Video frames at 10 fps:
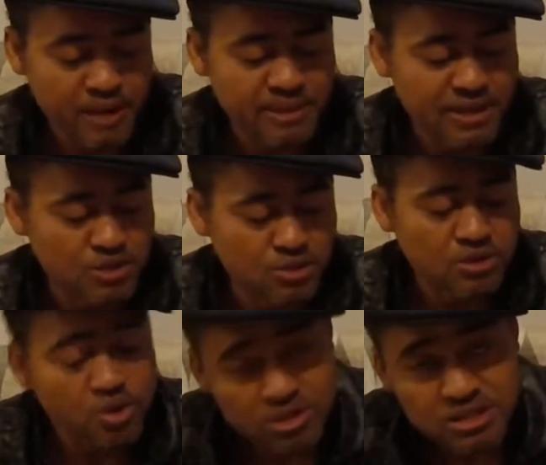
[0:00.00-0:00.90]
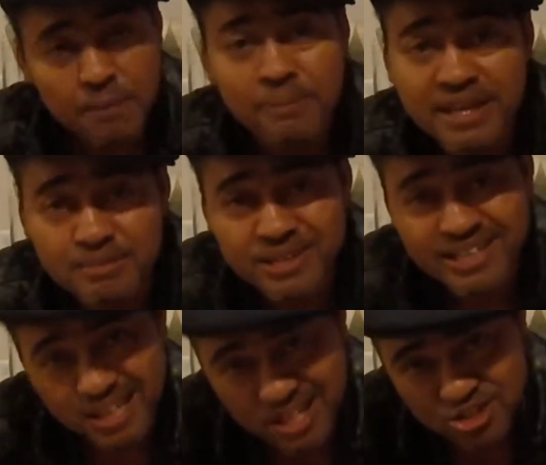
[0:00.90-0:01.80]
I plan to do, of course, I'm planning to put like
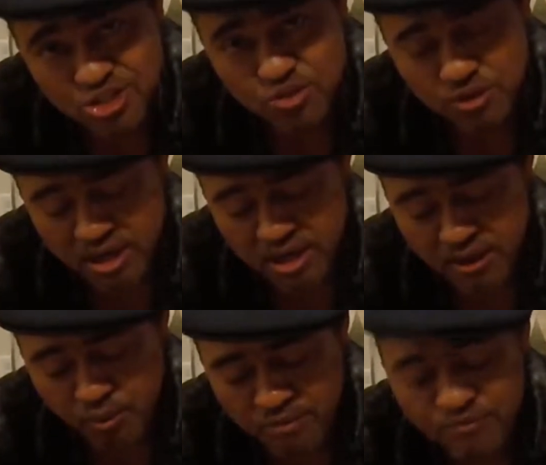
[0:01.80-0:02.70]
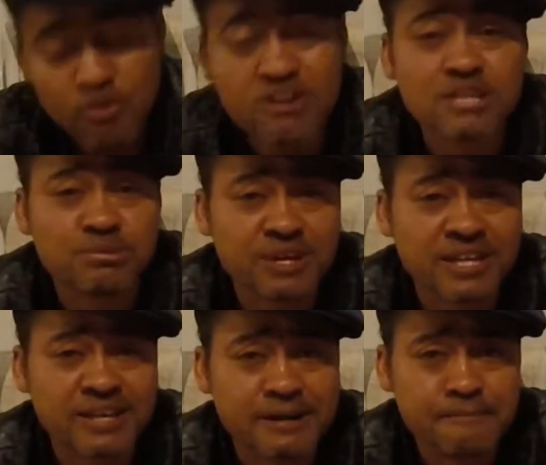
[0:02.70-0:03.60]
a 140 spring
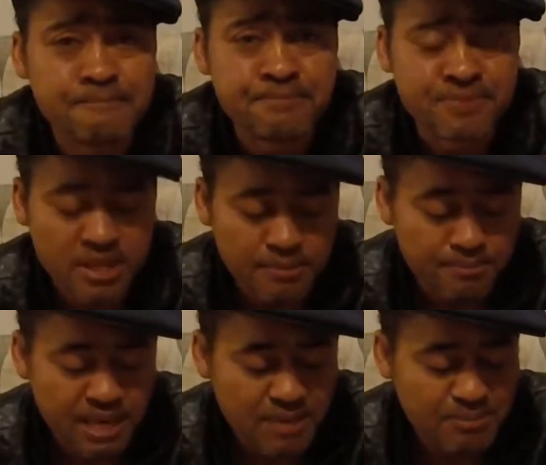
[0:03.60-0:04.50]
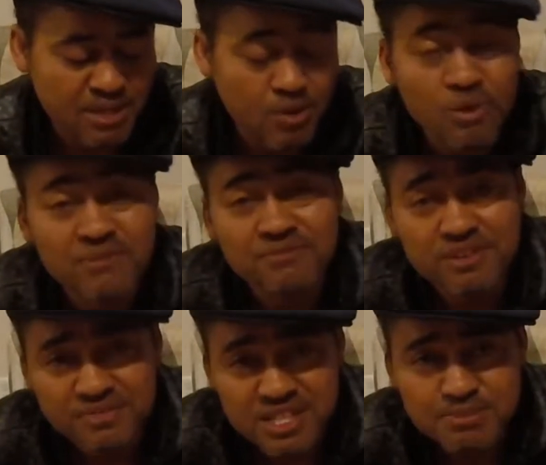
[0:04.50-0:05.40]
in here, maybe a
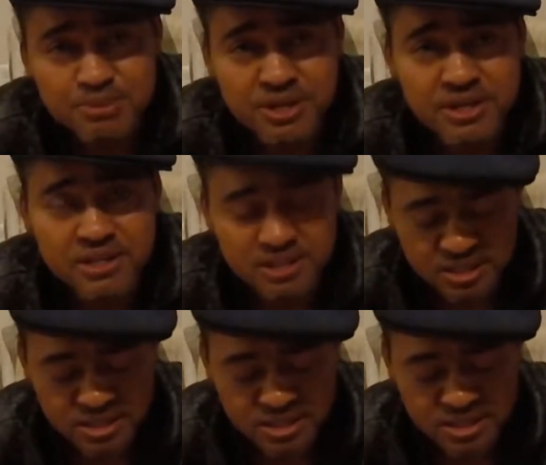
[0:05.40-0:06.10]
150 spring.